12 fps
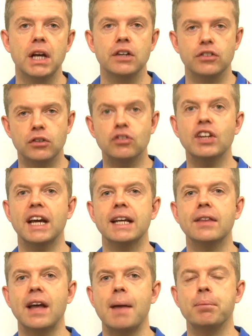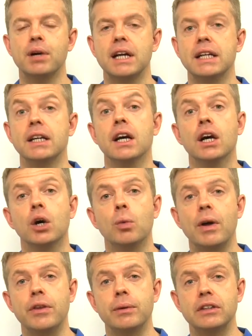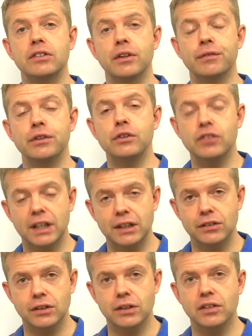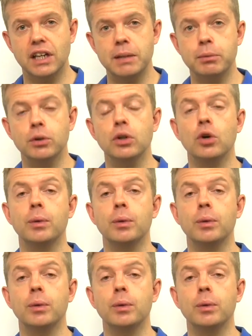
So take that break, whether it's a few seconds at the table